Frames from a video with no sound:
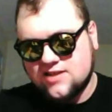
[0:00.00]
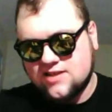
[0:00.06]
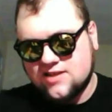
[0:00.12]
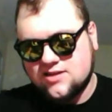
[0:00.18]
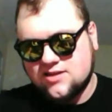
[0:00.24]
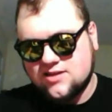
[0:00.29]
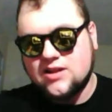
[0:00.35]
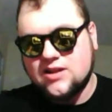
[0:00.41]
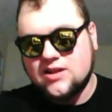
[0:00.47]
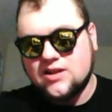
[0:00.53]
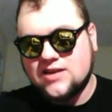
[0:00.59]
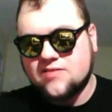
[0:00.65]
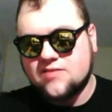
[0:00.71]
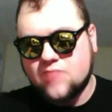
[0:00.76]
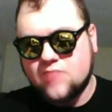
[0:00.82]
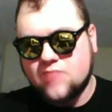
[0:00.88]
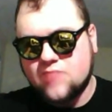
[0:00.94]
them, it does
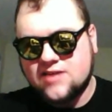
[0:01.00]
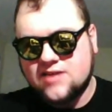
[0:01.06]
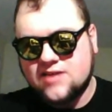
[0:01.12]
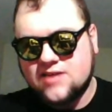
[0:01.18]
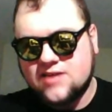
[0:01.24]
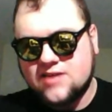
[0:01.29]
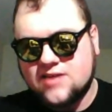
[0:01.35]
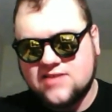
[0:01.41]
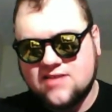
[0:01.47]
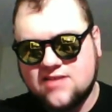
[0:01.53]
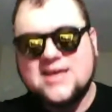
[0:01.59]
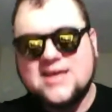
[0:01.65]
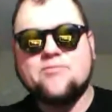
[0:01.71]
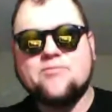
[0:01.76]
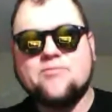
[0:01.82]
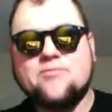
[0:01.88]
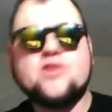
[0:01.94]
make sense.
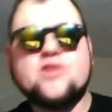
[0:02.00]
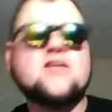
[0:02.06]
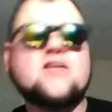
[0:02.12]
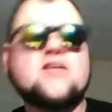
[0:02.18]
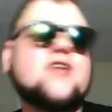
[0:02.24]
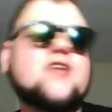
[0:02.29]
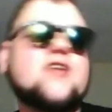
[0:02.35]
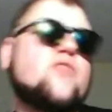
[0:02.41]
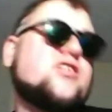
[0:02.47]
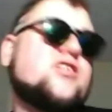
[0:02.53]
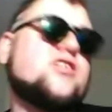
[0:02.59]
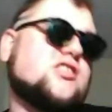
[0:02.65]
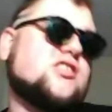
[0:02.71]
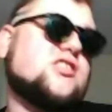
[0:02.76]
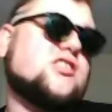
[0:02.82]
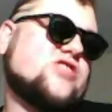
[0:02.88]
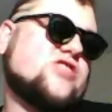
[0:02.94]
And put aside your prejudice
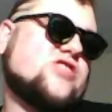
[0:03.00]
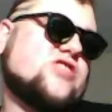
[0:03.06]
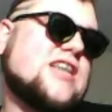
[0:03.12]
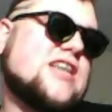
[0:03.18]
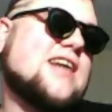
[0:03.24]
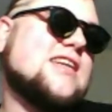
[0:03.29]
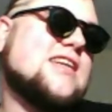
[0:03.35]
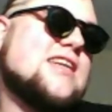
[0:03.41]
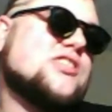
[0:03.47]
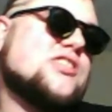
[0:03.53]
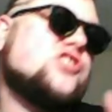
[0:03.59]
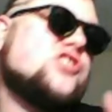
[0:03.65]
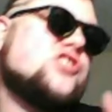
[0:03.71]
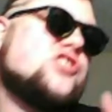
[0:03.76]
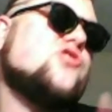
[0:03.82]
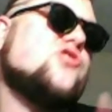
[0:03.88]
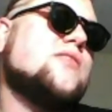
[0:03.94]
for a second and
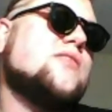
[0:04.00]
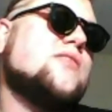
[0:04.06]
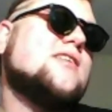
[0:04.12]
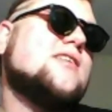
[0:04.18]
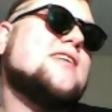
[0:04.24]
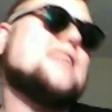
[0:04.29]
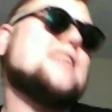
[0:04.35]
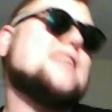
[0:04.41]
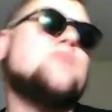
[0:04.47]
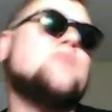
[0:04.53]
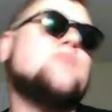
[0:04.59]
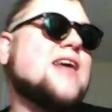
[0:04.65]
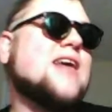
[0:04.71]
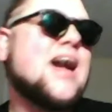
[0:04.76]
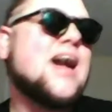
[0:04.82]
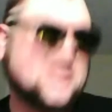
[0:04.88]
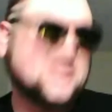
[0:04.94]
assume he's being
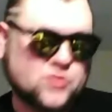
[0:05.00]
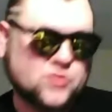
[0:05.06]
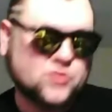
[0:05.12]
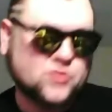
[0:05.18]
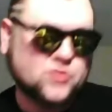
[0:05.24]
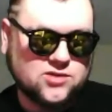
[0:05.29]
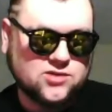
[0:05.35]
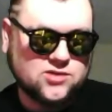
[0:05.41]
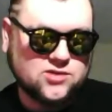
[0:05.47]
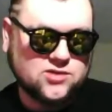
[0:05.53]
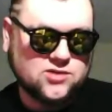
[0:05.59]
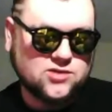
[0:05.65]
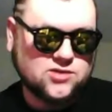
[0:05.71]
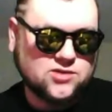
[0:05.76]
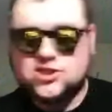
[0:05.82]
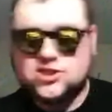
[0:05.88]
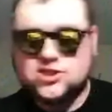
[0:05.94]
honest with you,
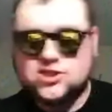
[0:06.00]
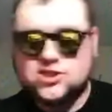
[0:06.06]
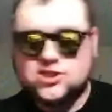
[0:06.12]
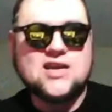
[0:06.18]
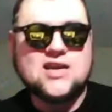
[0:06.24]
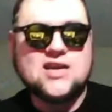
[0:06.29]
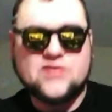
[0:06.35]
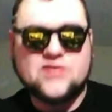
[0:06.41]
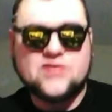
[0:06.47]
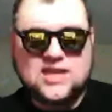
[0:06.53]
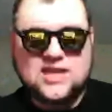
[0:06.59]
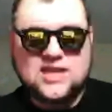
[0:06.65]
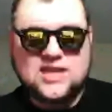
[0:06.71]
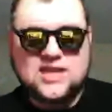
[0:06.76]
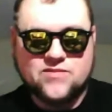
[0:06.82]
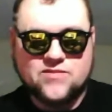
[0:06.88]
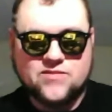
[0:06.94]
because Joe's got nothing to gain
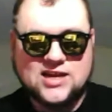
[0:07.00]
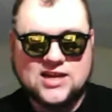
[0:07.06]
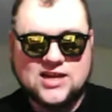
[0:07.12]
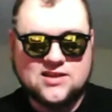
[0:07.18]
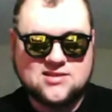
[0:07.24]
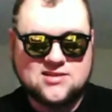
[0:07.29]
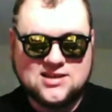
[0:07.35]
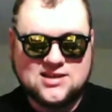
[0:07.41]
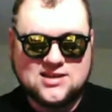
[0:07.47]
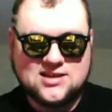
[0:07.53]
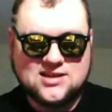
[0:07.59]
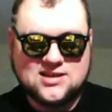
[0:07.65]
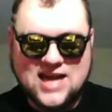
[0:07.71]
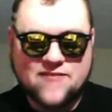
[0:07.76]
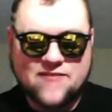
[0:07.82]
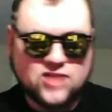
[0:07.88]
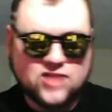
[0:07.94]
from any of this. He doesn't
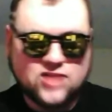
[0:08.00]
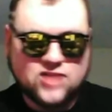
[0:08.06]
have